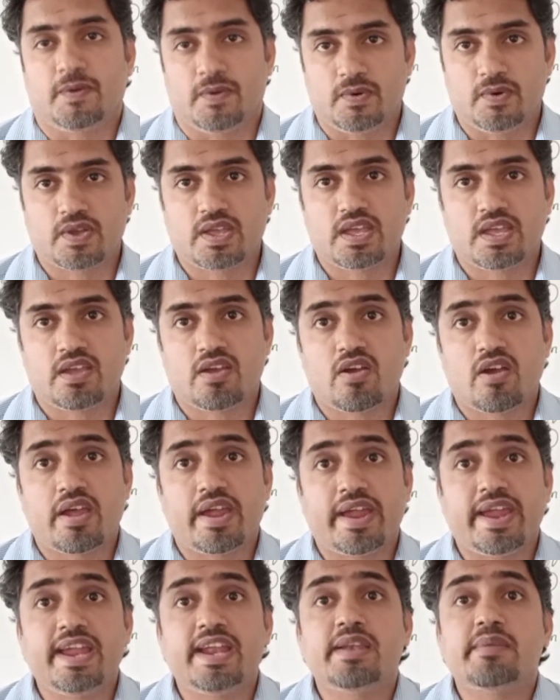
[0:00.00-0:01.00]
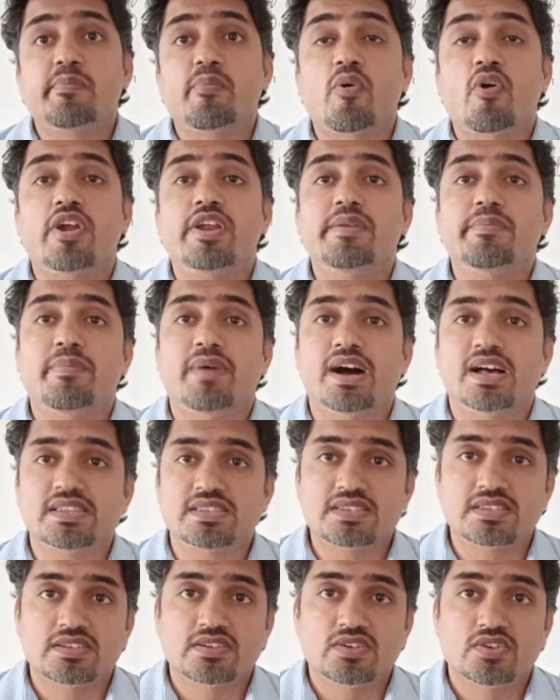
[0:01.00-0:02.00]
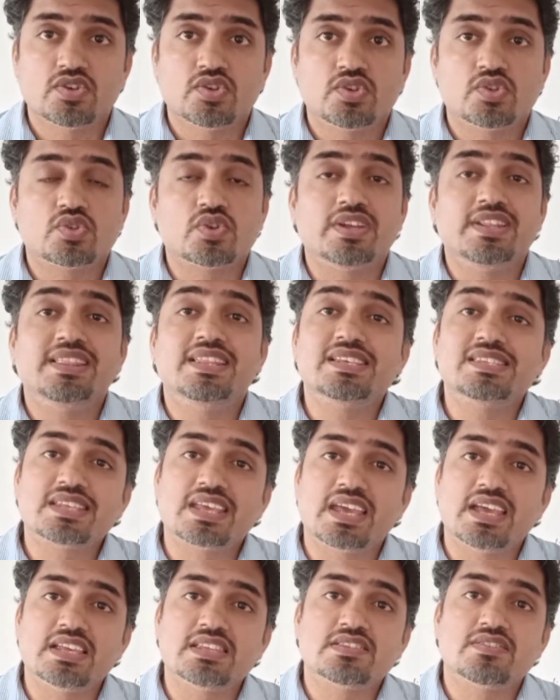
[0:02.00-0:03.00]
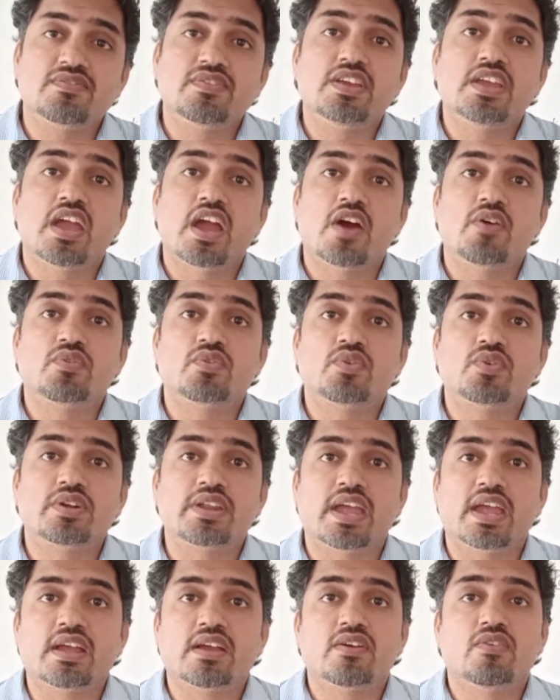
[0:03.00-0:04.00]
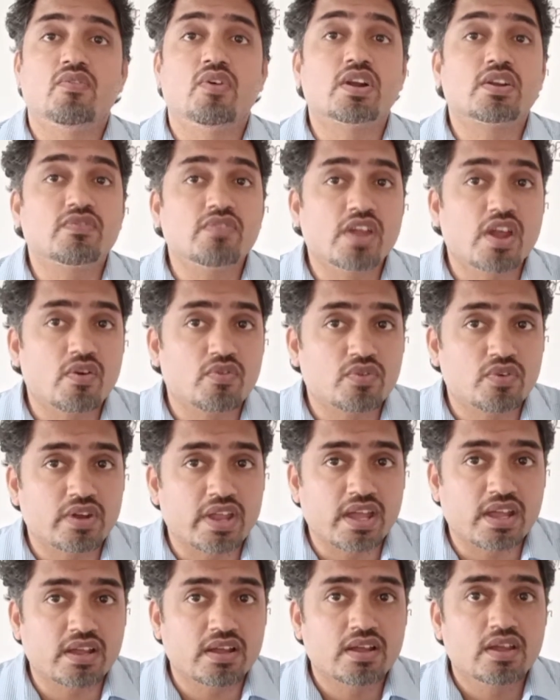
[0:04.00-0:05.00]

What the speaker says: Okay, 8 point mass. So in this case we have to take, what we have to take?